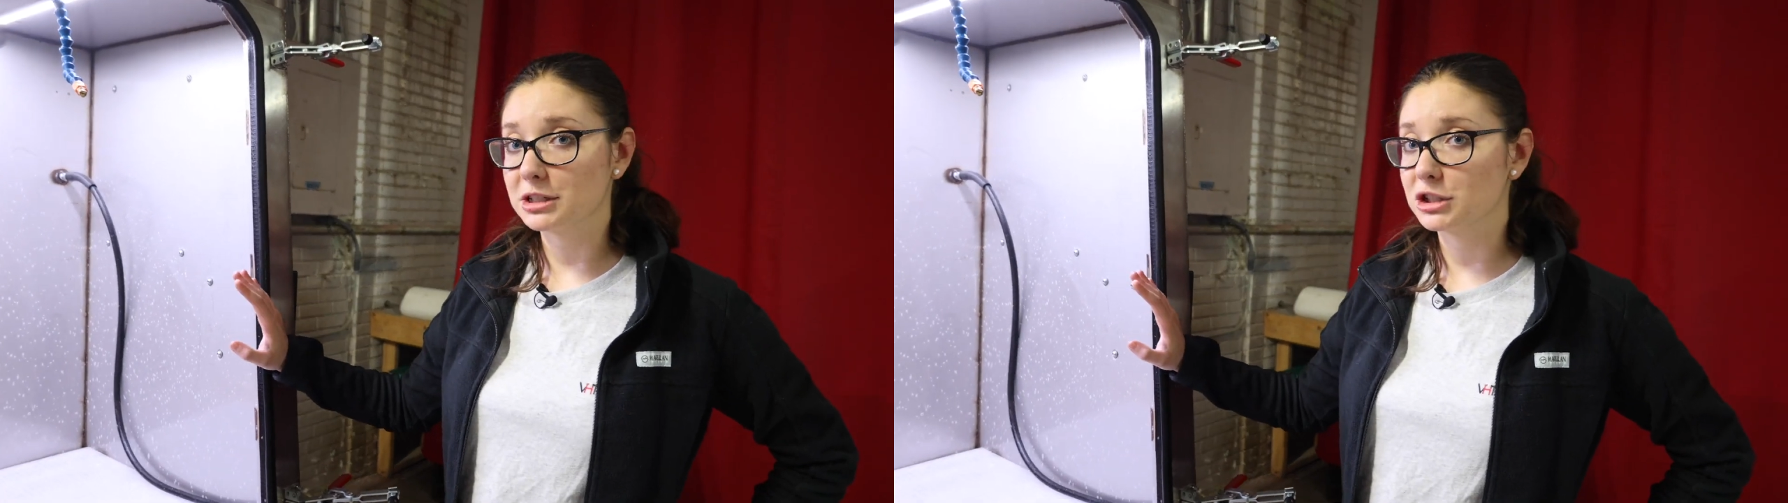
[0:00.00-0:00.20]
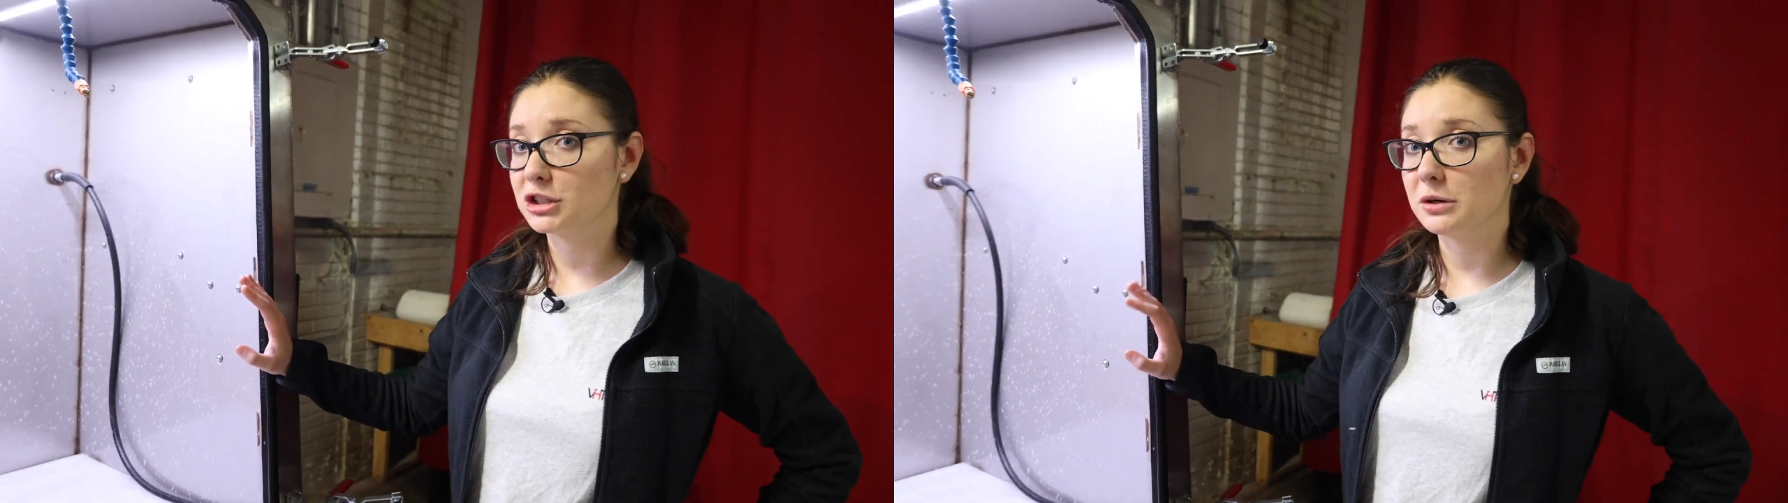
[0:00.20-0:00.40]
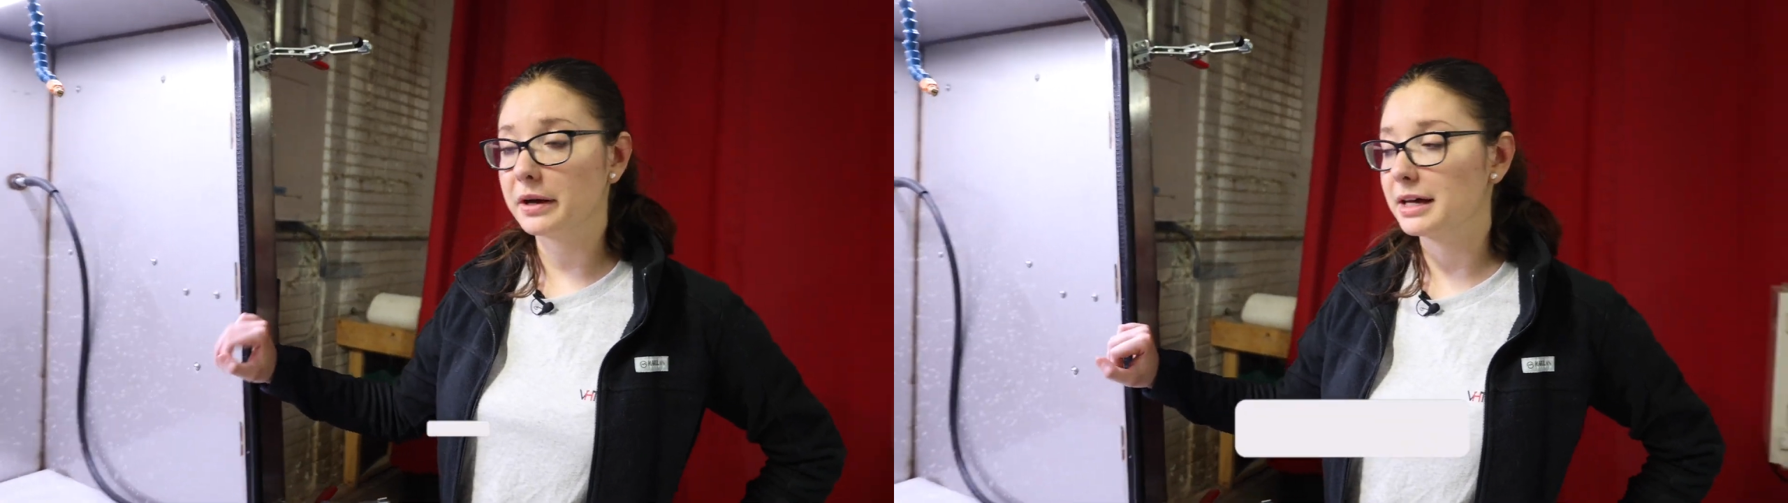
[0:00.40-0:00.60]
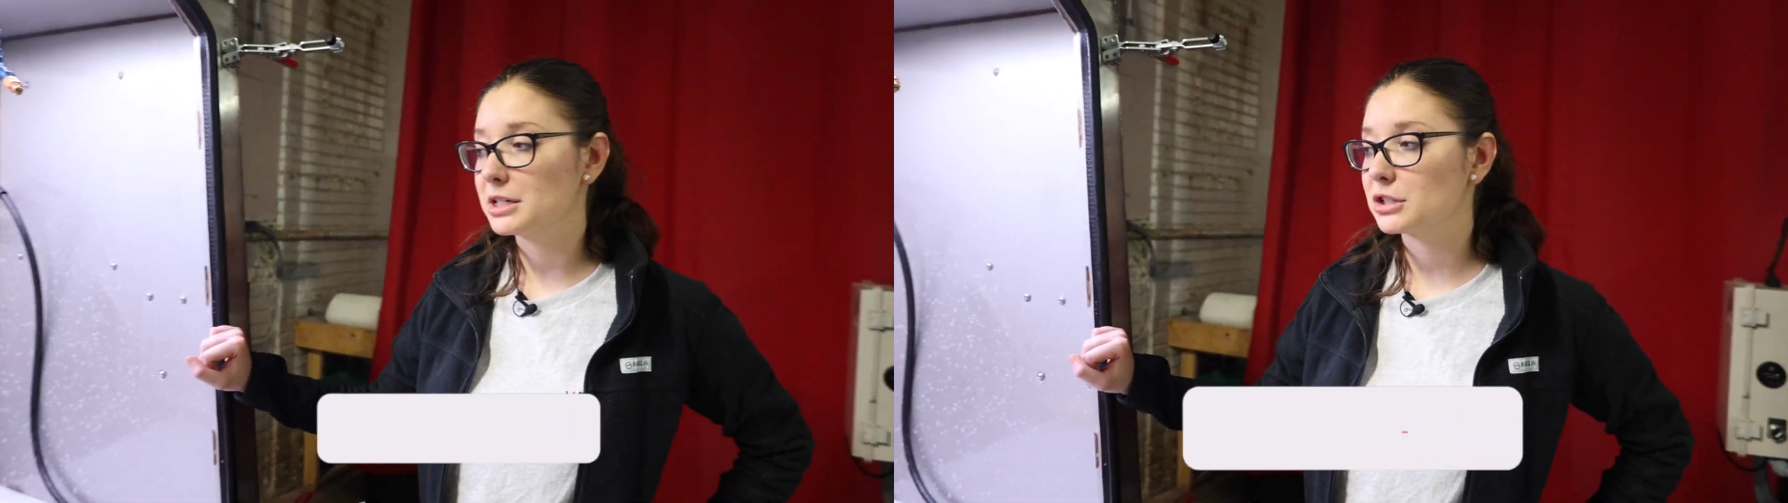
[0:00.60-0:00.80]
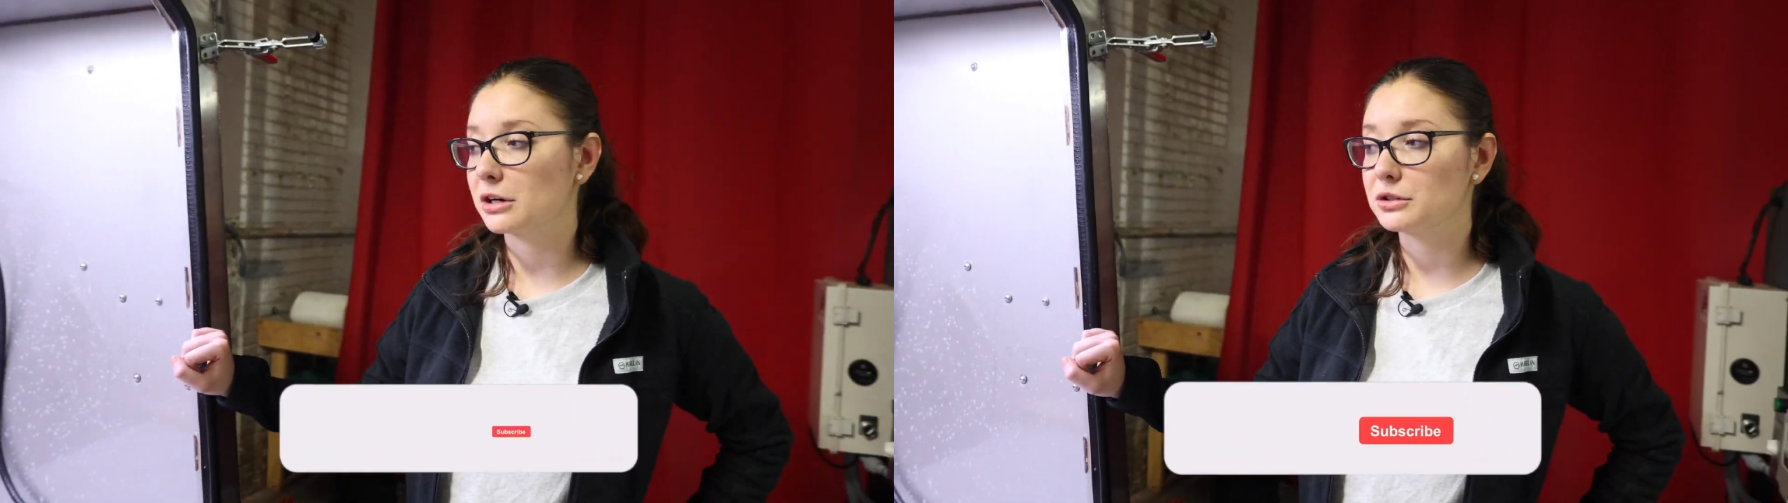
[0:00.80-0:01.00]
to
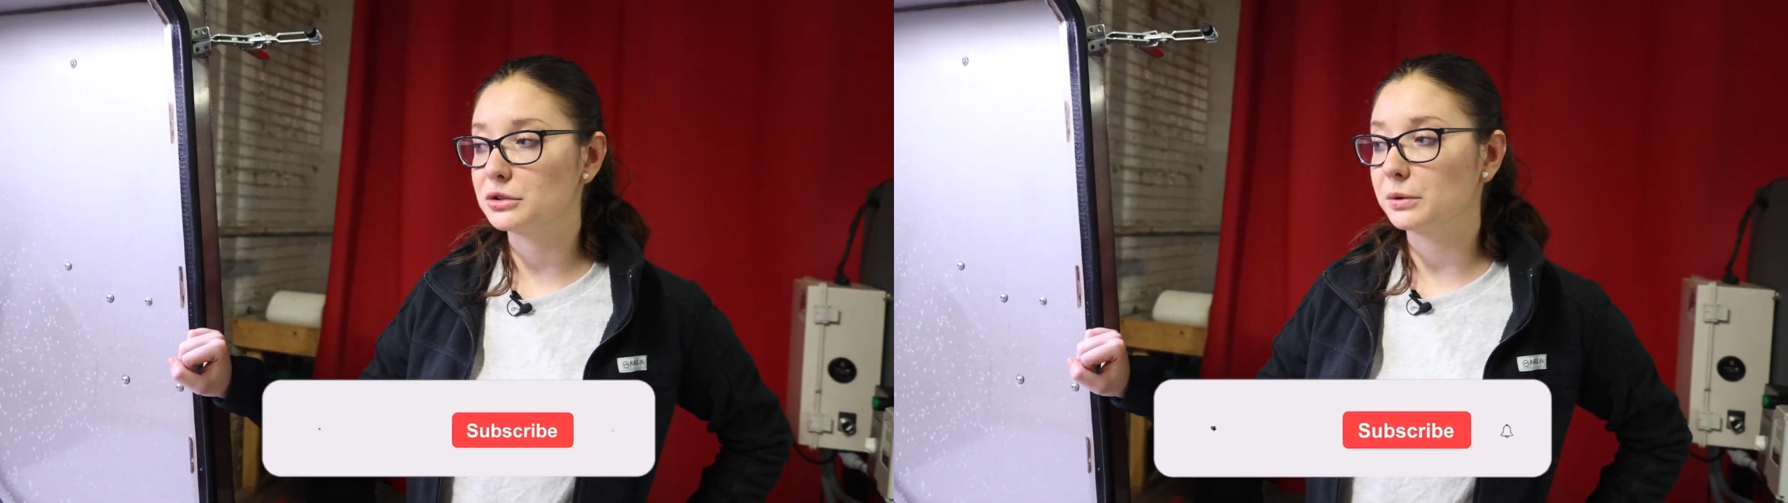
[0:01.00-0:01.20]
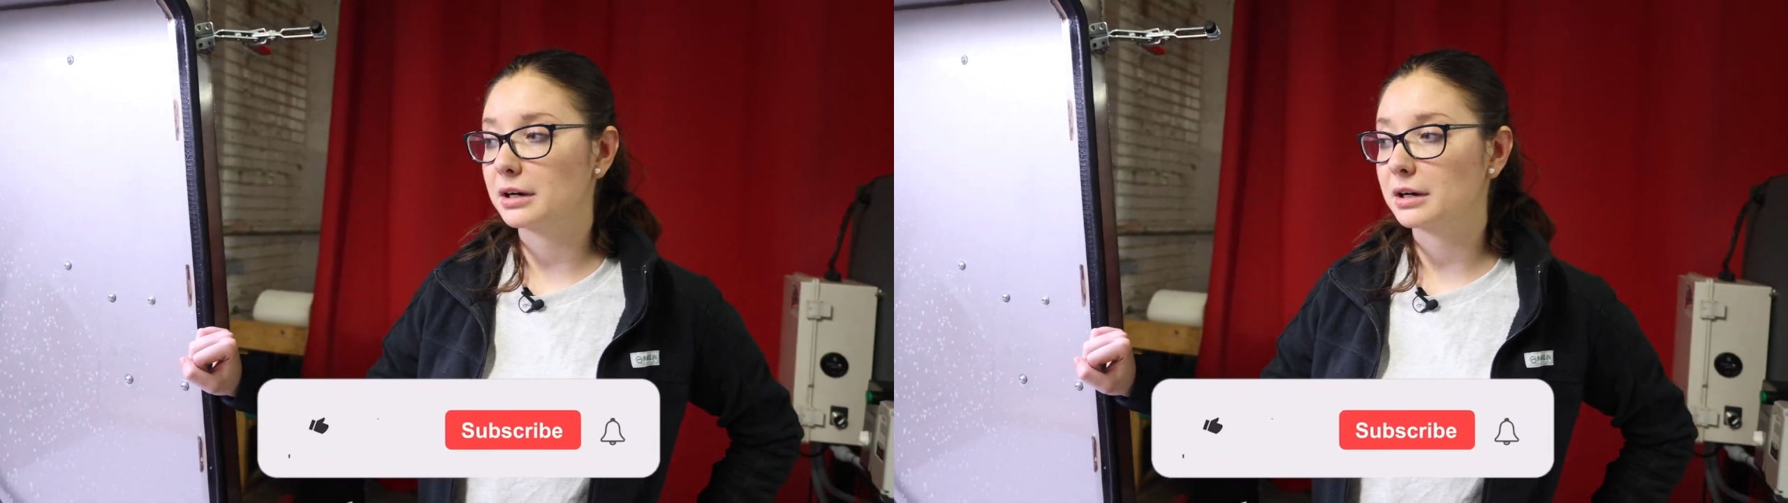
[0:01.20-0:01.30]
showcase our dual